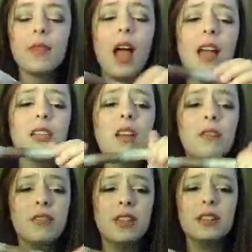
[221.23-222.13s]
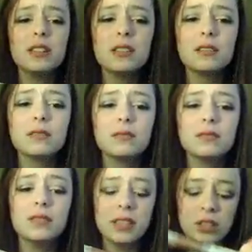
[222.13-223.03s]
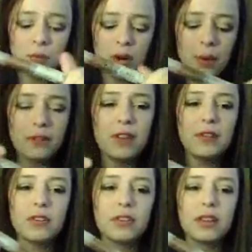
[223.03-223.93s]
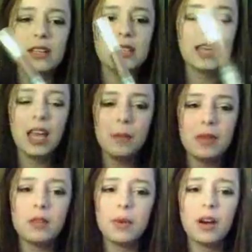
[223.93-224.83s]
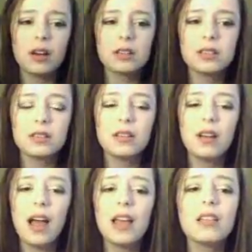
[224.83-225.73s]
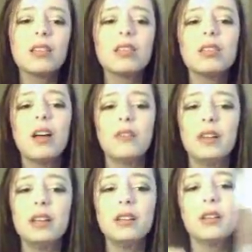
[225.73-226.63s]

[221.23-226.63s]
I love this. This is one of my favorite things that came in the box. I love it.